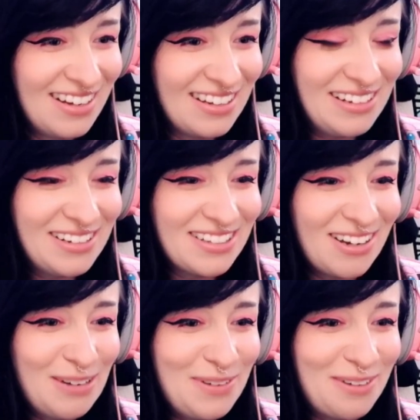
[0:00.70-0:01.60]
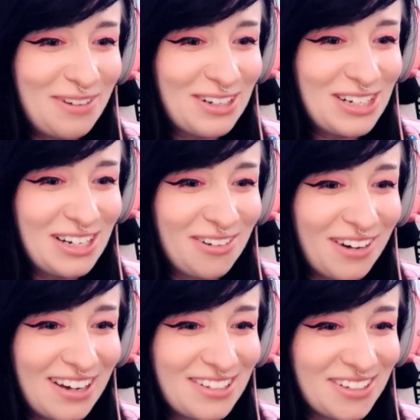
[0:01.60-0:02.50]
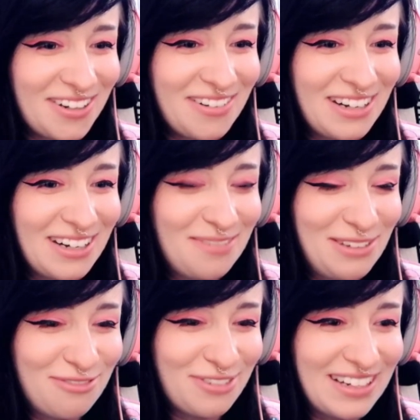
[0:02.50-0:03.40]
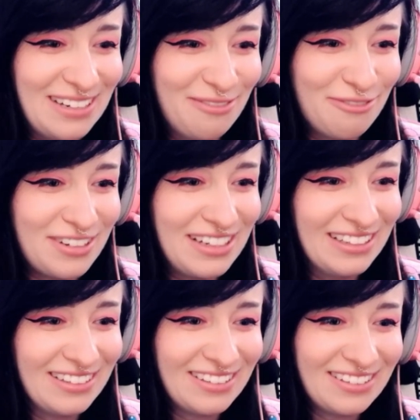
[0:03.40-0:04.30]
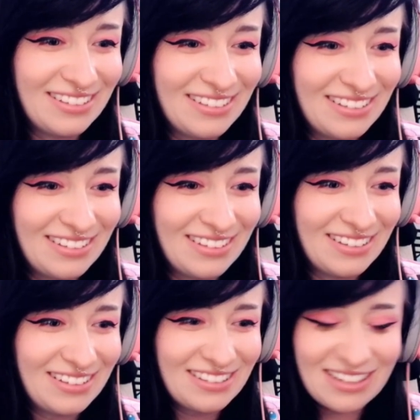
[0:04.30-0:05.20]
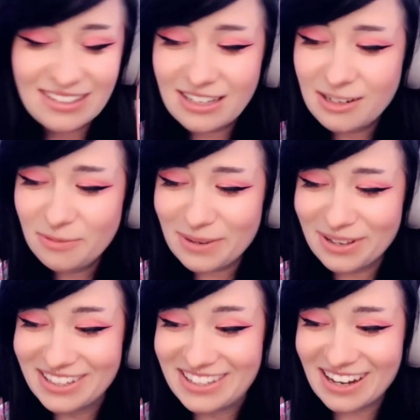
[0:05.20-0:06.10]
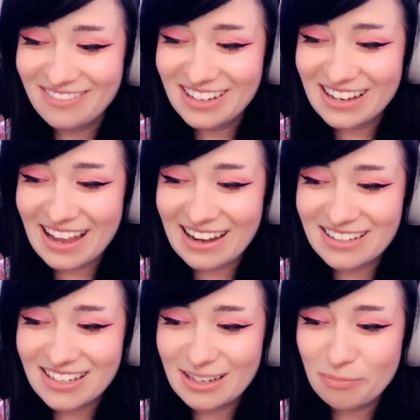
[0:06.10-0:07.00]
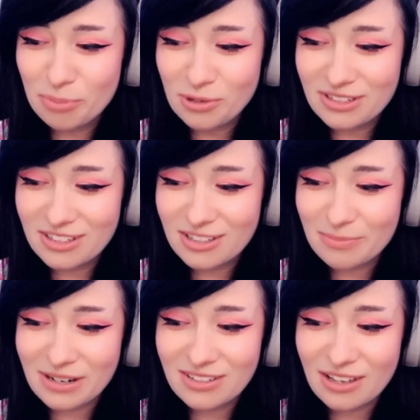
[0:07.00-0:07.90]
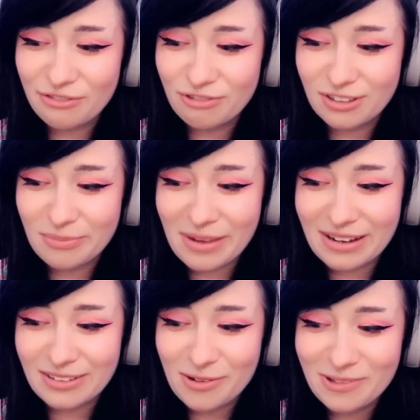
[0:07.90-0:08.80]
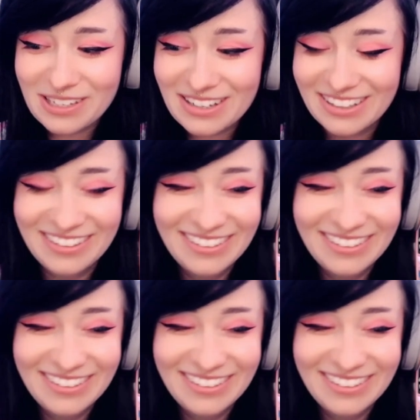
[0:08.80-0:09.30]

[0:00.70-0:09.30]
You could talk about watching grass grow and it'd be fucking funny. Did I tell you about the time that I accidentally poisoned myself with magnolia?